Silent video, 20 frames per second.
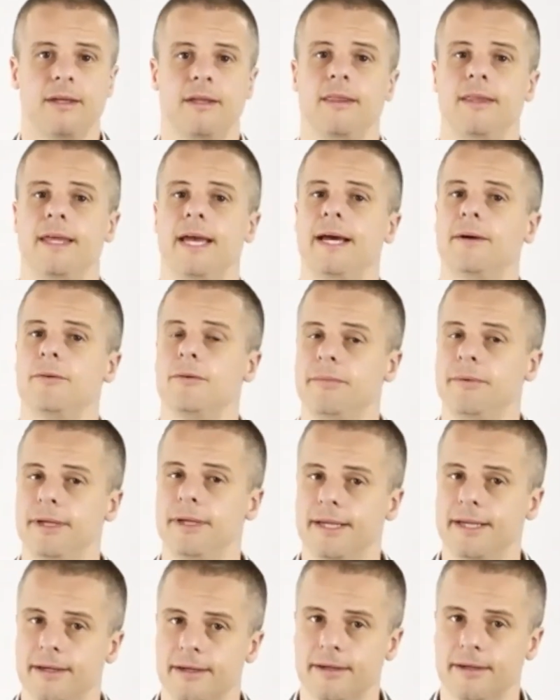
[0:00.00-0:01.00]
That would
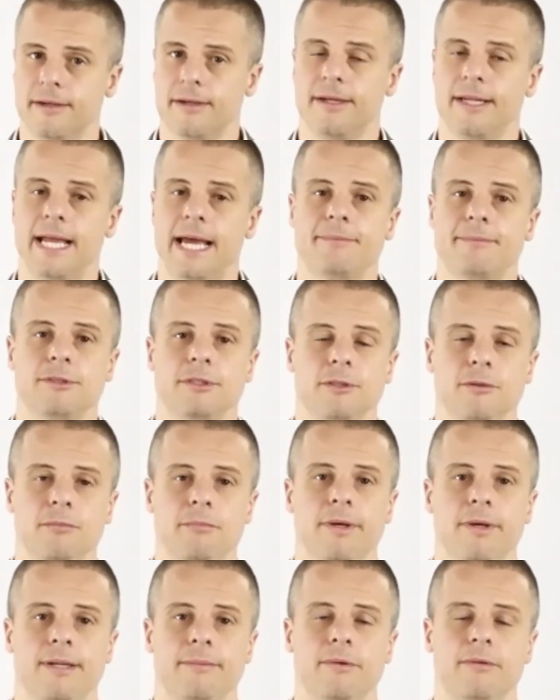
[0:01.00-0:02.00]
be an absolute
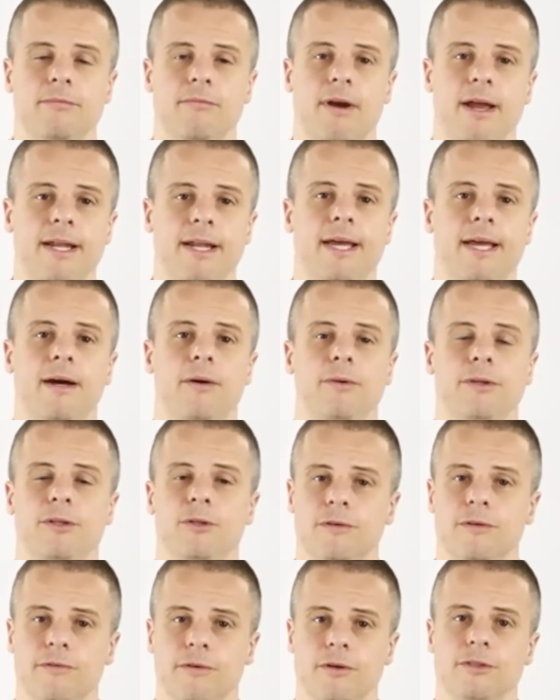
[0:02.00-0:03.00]
minimum right now with
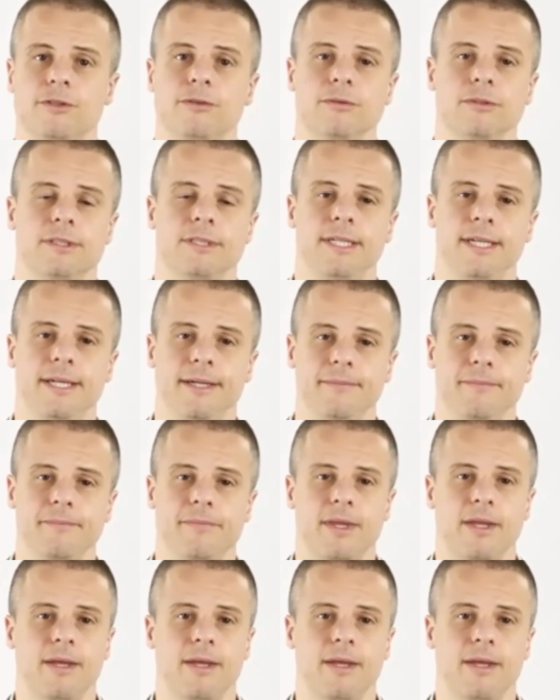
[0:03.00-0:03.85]
your virtual team.